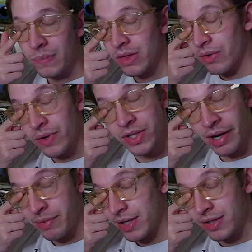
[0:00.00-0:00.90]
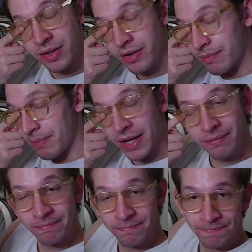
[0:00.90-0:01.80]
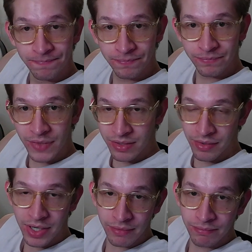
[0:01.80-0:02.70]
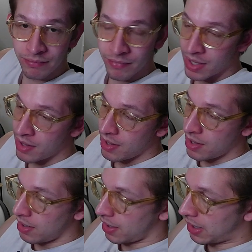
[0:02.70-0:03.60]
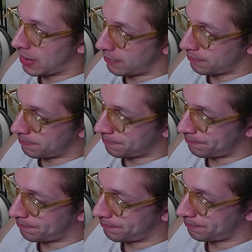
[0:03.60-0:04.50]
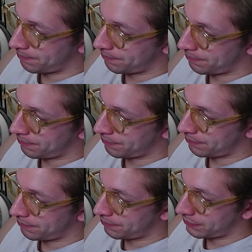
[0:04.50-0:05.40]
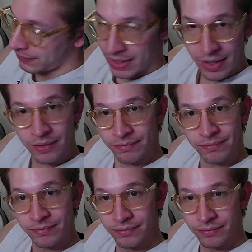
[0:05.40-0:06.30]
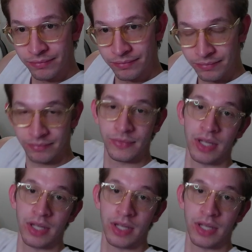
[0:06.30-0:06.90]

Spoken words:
which I mean is good, man. It's great. Um, yeah, that's